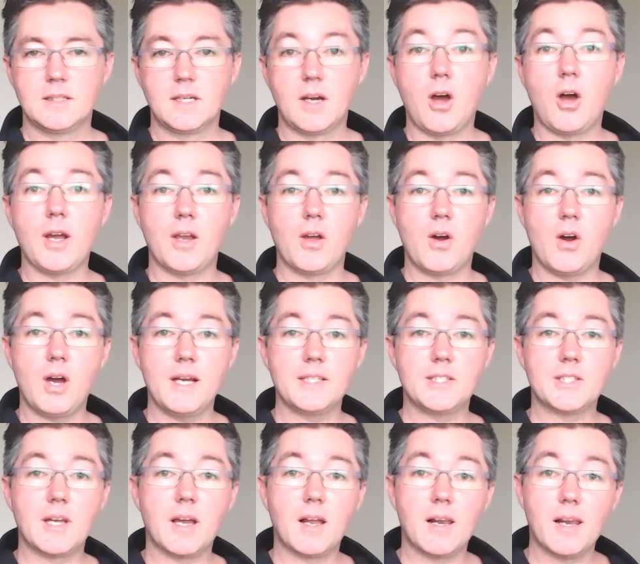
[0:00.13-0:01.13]
Hi
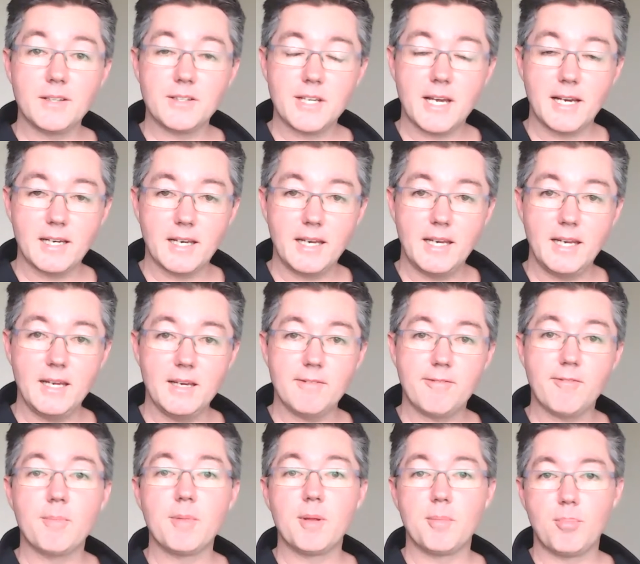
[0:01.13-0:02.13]
guys, Clint Taylor here
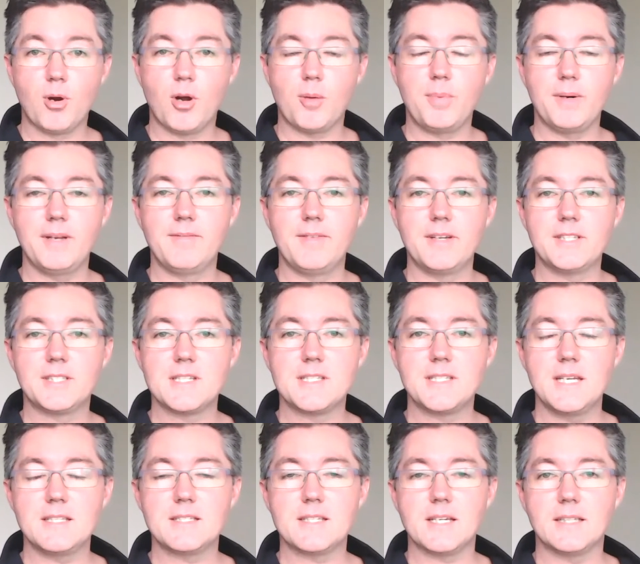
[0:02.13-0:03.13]
from the Property Investor
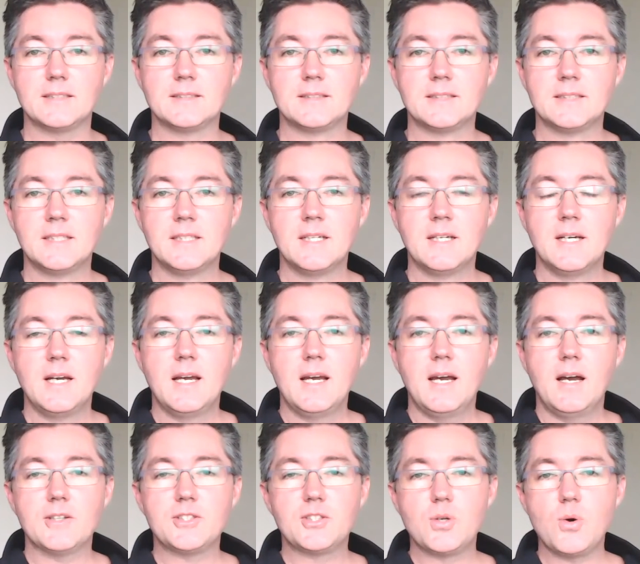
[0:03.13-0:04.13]
Centre.
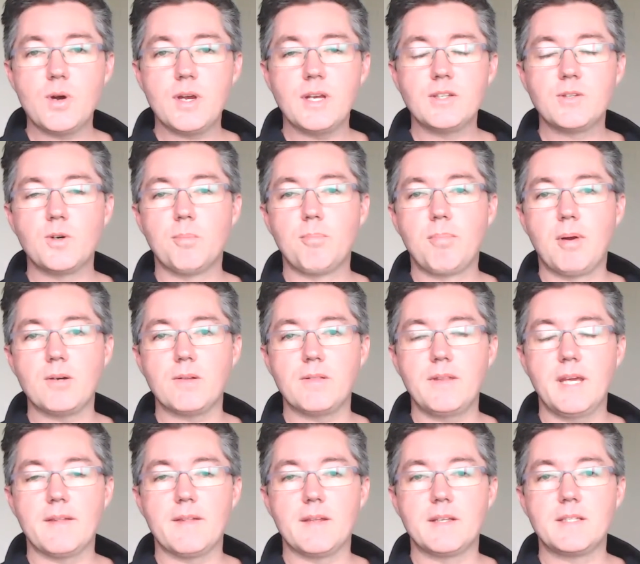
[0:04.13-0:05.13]
I was talking to a bloke
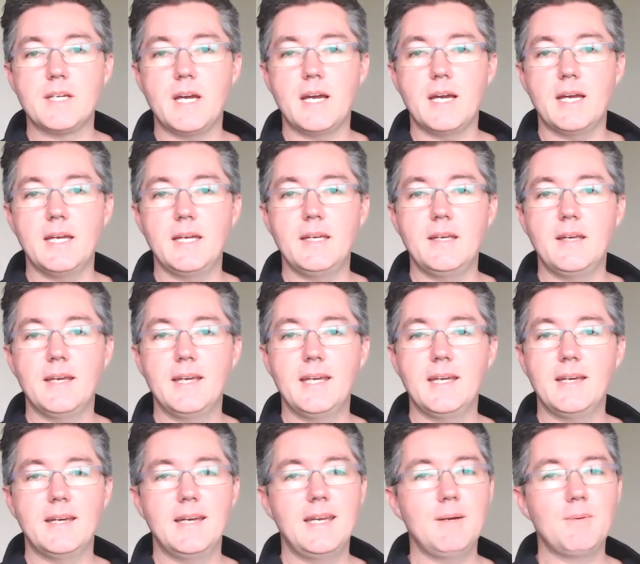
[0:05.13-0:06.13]
the other day.
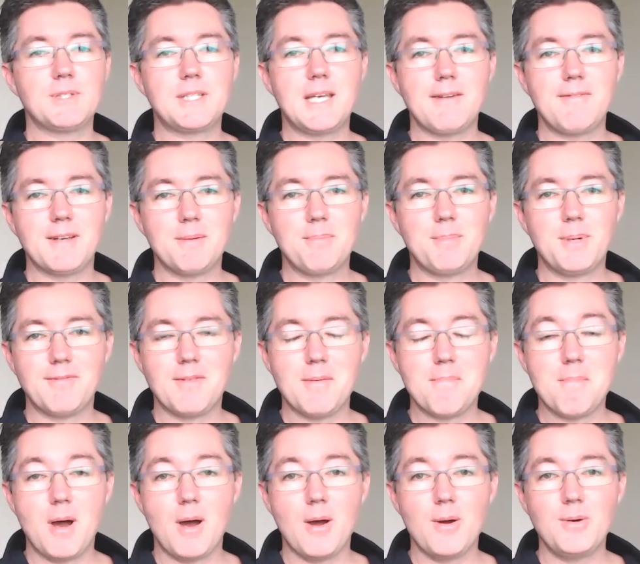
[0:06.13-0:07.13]
He was having a bit of a
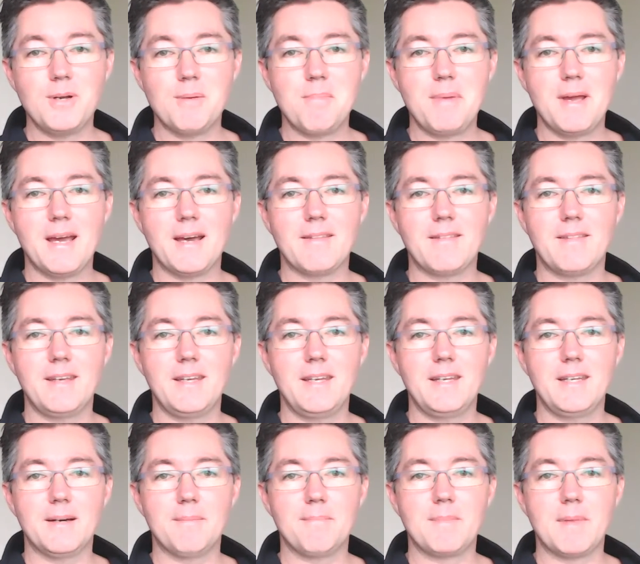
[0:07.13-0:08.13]
moan about
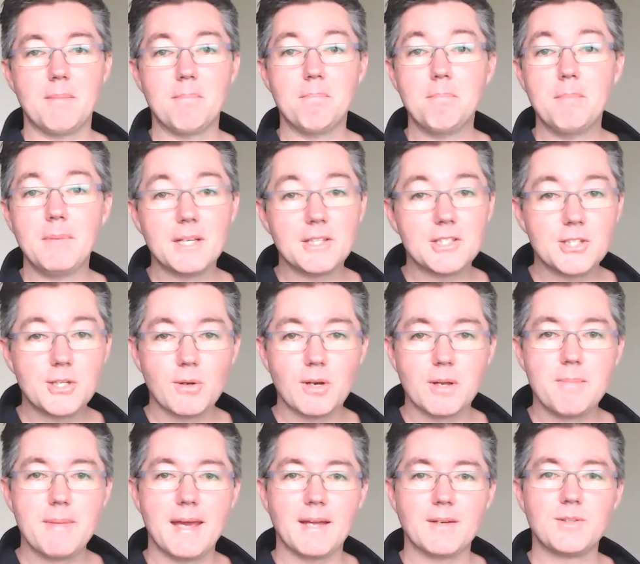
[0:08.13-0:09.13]
the minuscule
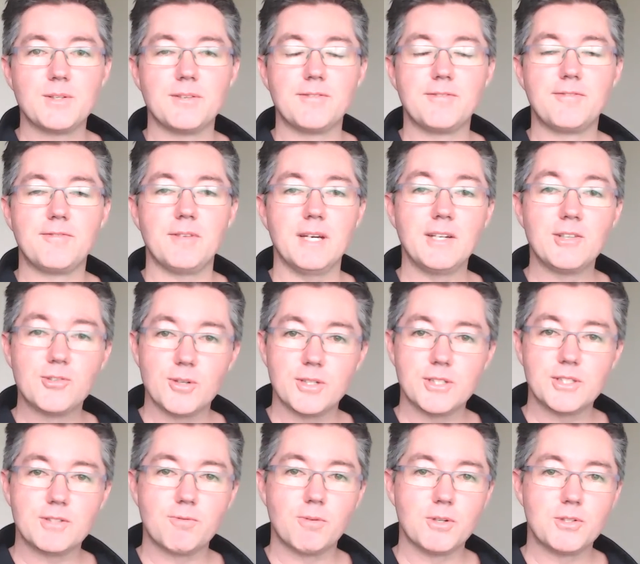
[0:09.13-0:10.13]
amount of
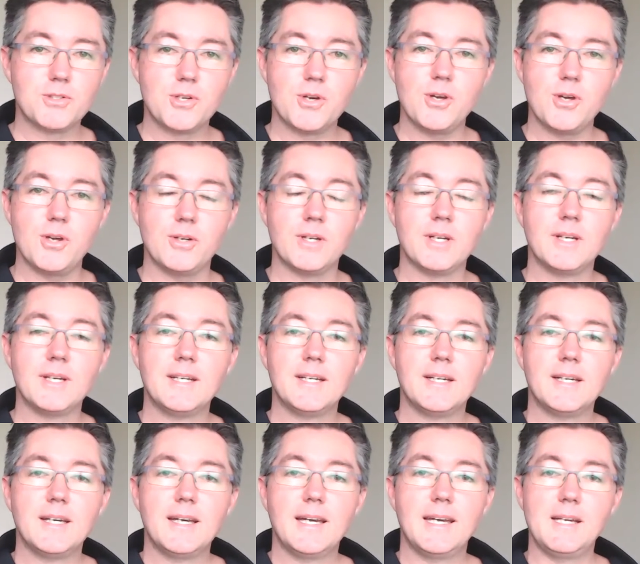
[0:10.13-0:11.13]
interest return
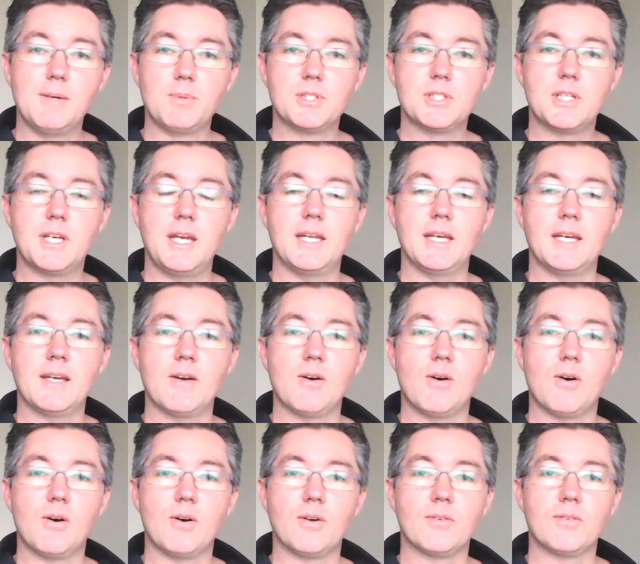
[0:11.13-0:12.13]
he was getting
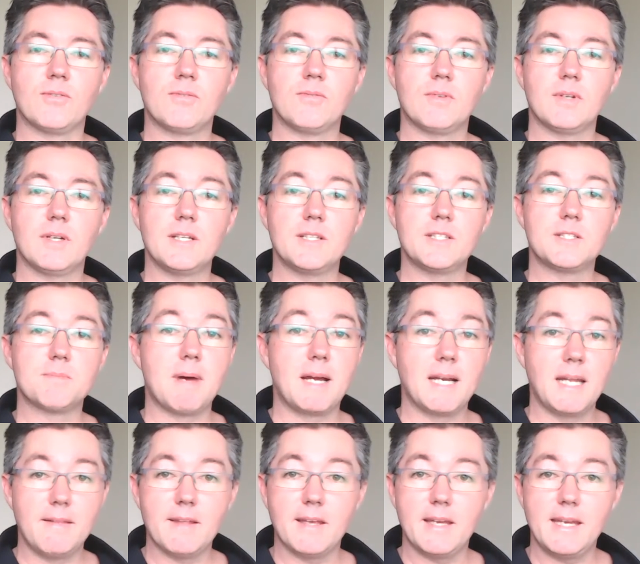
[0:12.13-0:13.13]
on his
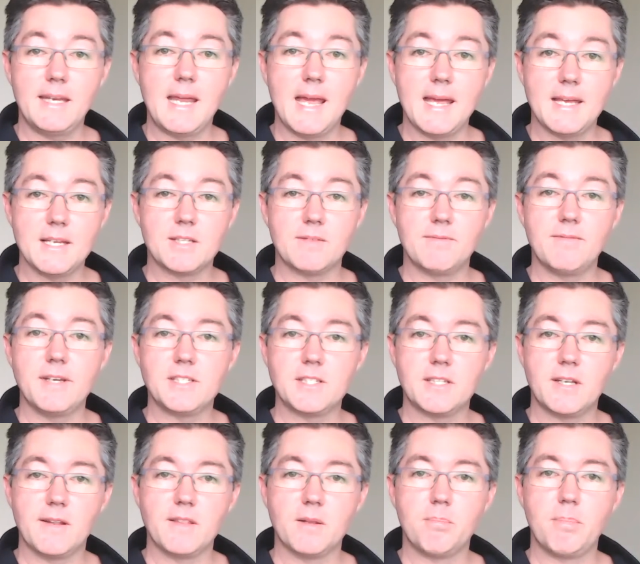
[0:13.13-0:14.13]
money that he has
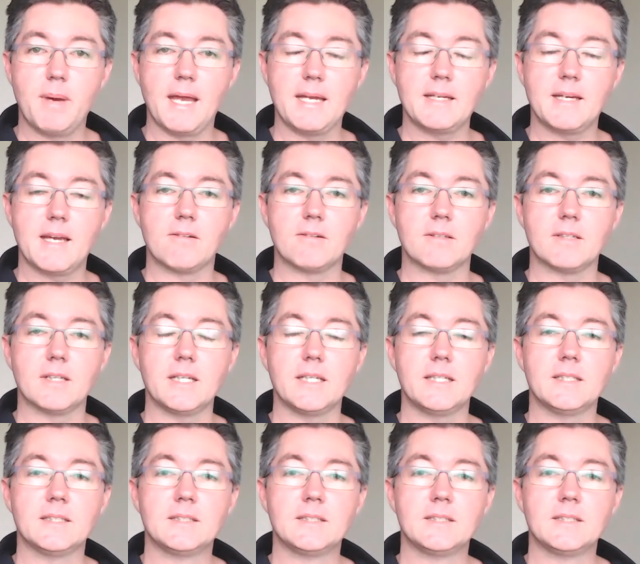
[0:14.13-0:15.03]
invested in the bank currently.